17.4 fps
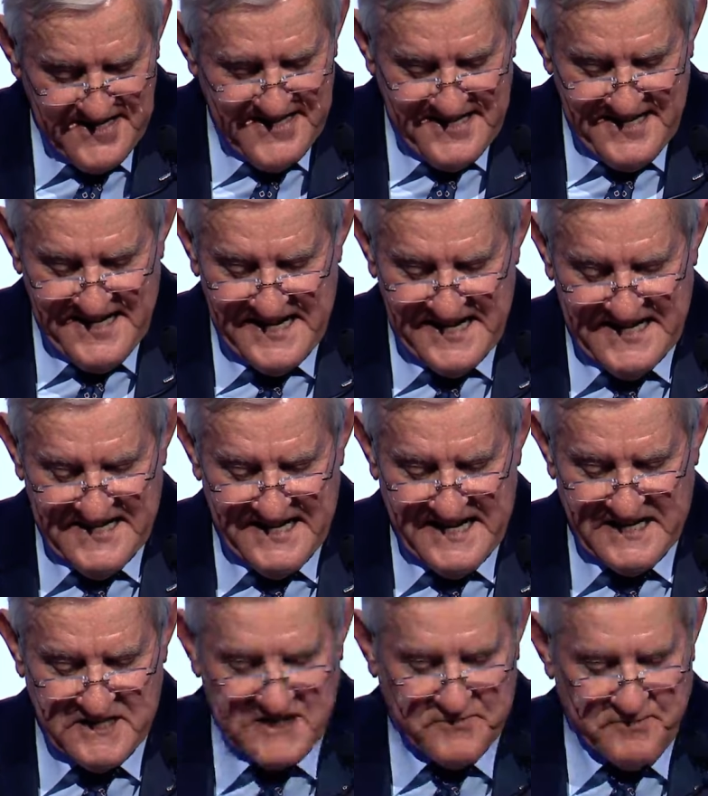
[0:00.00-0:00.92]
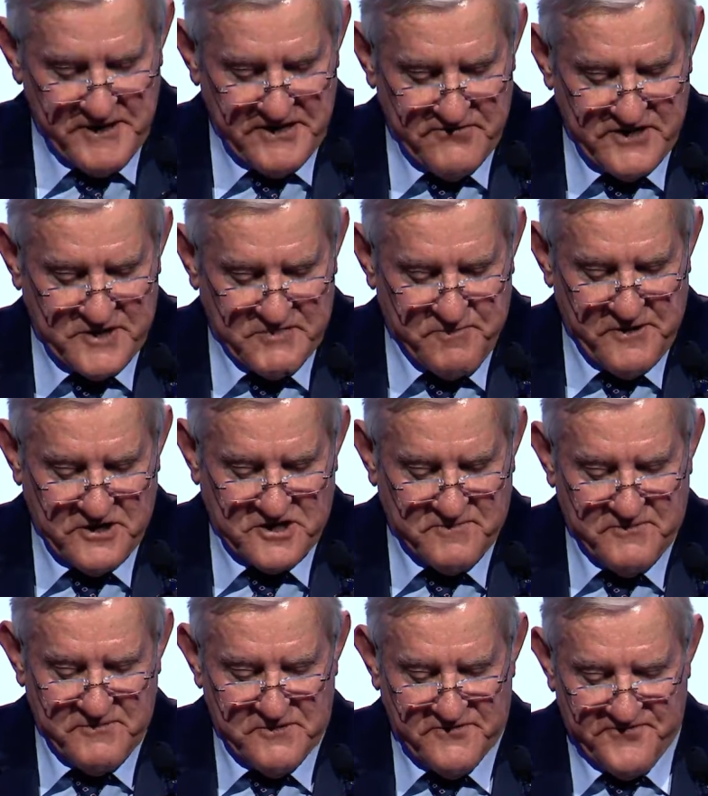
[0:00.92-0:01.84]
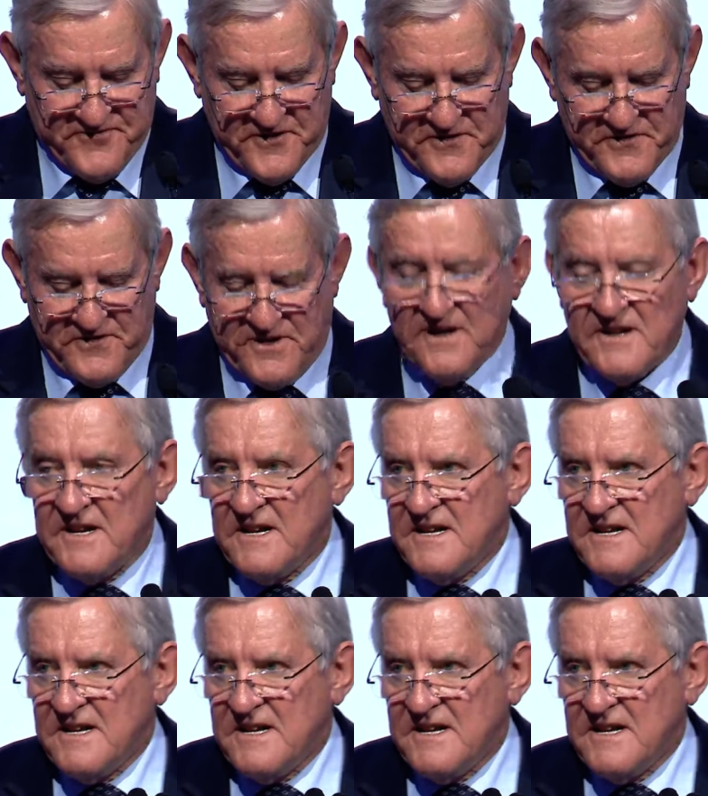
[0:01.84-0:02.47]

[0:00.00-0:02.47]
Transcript: uh, and has been responsible for